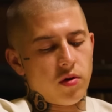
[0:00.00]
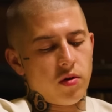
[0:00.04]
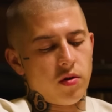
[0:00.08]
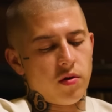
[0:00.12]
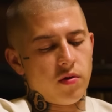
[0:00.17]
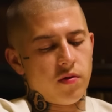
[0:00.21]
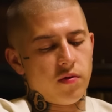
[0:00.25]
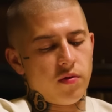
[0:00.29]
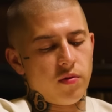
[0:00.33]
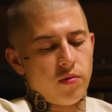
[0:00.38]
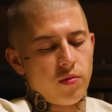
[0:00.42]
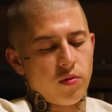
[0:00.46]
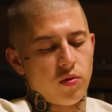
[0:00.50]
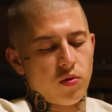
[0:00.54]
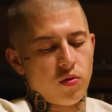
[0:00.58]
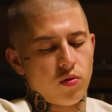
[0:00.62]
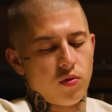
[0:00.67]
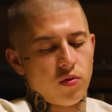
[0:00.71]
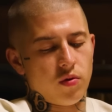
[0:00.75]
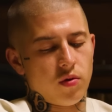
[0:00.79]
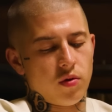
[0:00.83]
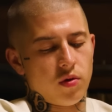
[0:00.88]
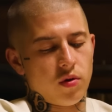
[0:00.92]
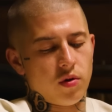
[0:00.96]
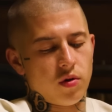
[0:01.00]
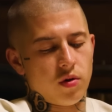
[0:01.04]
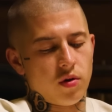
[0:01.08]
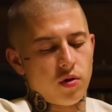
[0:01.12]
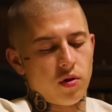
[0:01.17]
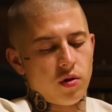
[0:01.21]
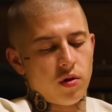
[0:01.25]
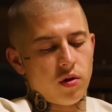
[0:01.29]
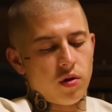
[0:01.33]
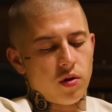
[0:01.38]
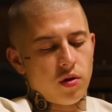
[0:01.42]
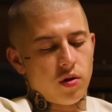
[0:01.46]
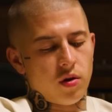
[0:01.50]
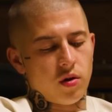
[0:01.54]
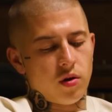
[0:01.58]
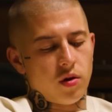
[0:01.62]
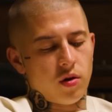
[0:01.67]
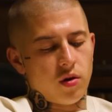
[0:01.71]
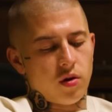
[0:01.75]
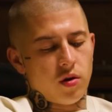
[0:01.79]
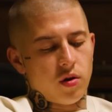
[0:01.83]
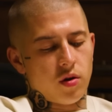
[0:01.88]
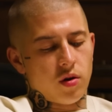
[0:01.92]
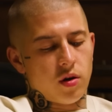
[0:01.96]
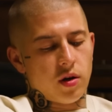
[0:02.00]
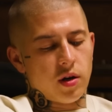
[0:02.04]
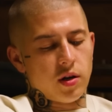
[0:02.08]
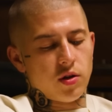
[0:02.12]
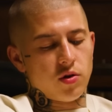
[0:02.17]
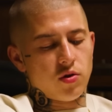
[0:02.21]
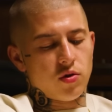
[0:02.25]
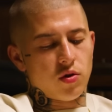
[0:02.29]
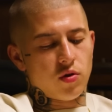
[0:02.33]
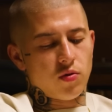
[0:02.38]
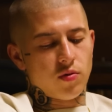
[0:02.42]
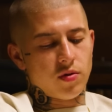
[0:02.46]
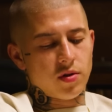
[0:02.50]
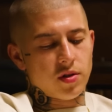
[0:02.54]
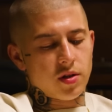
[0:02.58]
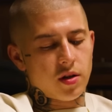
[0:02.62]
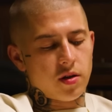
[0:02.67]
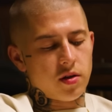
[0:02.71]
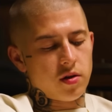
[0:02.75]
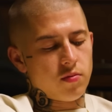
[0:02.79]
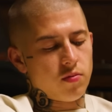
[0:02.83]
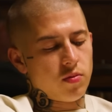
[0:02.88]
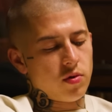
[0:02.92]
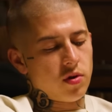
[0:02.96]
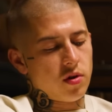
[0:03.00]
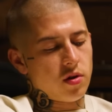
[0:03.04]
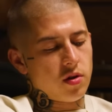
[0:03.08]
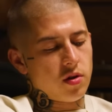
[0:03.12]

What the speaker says: single called Work that instantly sends you into superstardom.